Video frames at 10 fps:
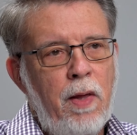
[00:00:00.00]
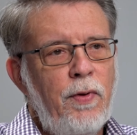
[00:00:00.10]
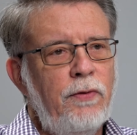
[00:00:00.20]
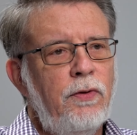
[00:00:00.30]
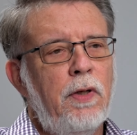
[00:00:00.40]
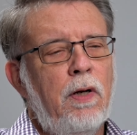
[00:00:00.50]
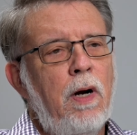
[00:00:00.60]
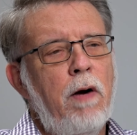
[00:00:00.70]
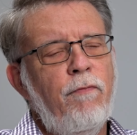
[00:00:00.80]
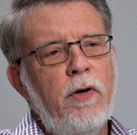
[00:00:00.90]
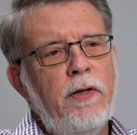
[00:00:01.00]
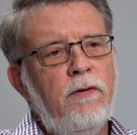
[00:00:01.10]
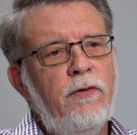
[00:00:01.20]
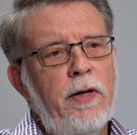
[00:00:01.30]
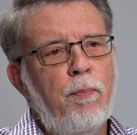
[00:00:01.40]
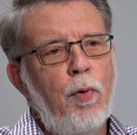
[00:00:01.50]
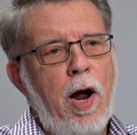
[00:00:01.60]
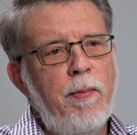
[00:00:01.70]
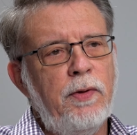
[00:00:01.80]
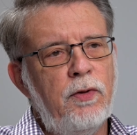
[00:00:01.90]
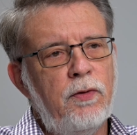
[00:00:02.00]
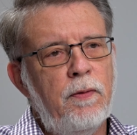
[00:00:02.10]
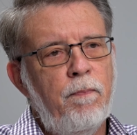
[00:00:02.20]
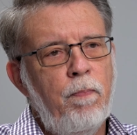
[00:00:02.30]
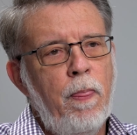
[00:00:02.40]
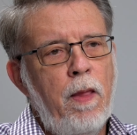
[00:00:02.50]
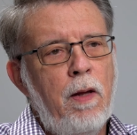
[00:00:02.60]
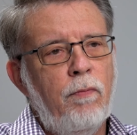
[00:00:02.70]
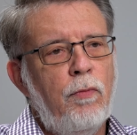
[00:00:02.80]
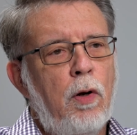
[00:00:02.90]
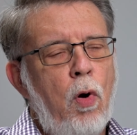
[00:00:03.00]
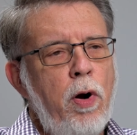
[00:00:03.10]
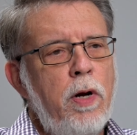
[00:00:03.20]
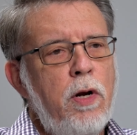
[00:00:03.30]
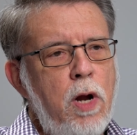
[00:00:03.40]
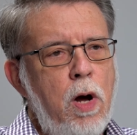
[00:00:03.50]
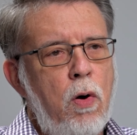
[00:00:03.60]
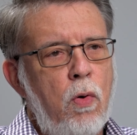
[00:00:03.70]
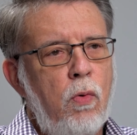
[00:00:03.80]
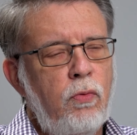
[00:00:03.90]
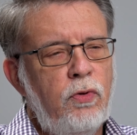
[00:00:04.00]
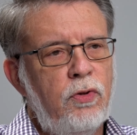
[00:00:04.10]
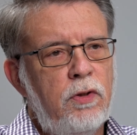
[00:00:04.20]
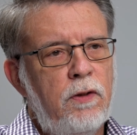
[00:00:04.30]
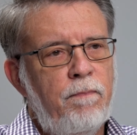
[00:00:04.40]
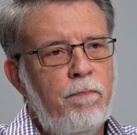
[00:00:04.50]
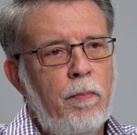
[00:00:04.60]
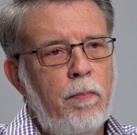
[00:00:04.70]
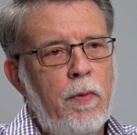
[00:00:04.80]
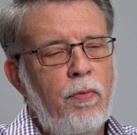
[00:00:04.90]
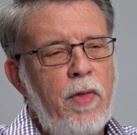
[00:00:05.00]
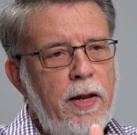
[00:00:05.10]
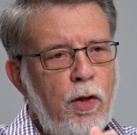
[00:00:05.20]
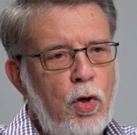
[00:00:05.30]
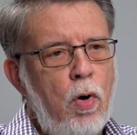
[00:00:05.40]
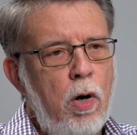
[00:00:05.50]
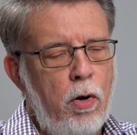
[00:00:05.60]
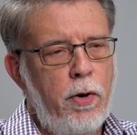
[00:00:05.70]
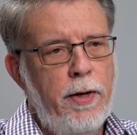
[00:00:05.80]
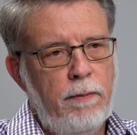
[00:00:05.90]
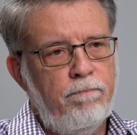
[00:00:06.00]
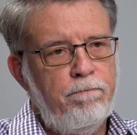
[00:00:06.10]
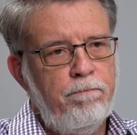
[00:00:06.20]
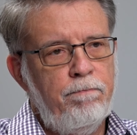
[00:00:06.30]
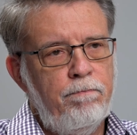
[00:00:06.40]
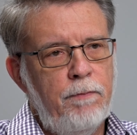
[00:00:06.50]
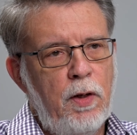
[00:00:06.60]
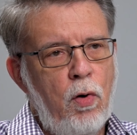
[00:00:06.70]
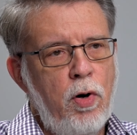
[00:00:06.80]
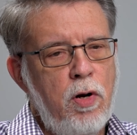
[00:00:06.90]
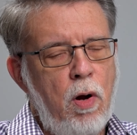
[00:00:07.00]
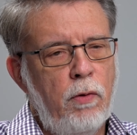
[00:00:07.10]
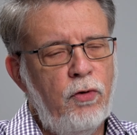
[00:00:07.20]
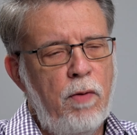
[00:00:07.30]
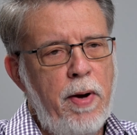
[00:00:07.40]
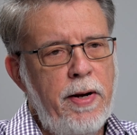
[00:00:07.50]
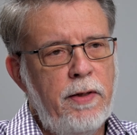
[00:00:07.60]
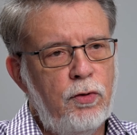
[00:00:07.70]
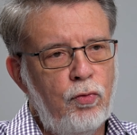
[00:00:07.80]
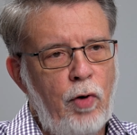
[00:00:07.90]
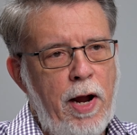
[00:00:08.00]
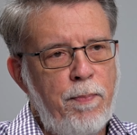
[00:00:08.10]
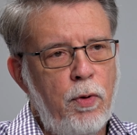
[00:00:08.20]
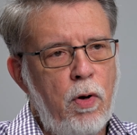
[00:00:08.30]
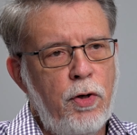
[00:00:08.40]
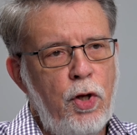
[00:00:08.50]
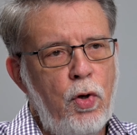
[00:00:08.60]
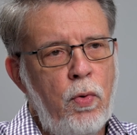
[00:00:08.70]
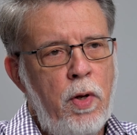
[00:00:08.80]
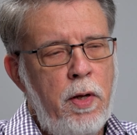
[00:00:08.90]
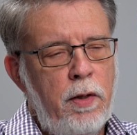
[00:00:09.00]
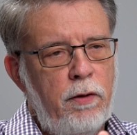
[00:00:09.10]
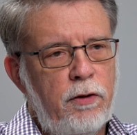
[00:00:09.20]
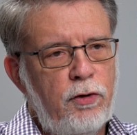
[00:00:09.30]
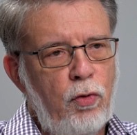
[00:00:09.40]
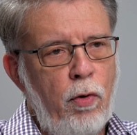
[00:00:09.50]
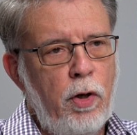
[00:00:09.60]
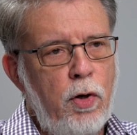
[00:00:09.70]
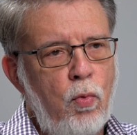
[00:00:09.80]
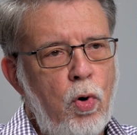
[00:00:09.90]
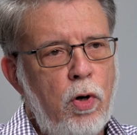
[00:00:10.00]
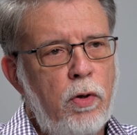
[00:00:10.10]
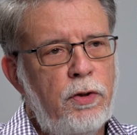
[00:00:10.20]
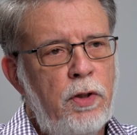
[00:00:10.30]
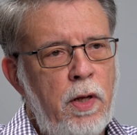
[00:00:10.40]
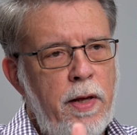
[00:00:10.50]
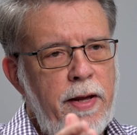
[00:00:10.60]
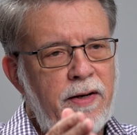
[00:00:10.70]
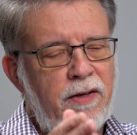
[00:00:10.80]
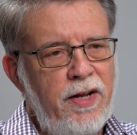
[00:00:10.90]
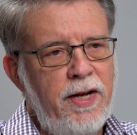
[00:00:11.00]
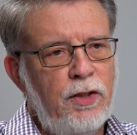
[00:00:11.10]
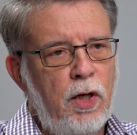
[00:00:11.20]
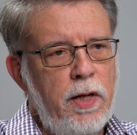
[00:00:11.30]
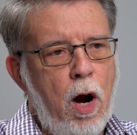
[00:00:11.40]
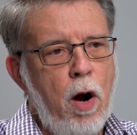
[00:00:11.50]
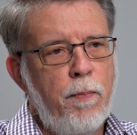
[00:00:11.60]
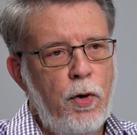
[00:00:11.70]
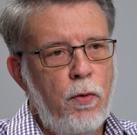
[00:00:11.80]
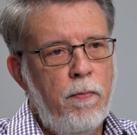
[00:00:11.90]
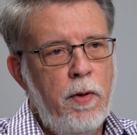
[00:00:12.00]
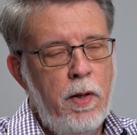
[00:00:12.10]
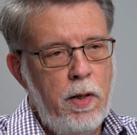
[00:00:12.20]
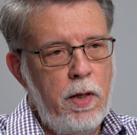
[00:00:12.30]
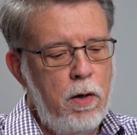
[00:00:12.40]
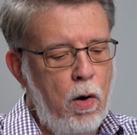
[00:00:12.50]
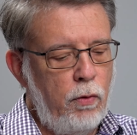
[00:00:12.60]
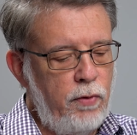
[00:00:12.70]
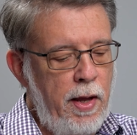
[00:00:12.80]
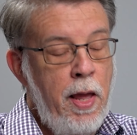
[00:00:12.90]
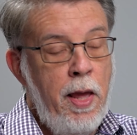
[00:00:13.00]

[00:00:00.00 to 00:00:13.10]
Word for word: This is a comforting set of promises. The Lord knows that you are hurting. The Lord knows somebody has trampled on you, distorted your words, intentionally harmed you. He knows that.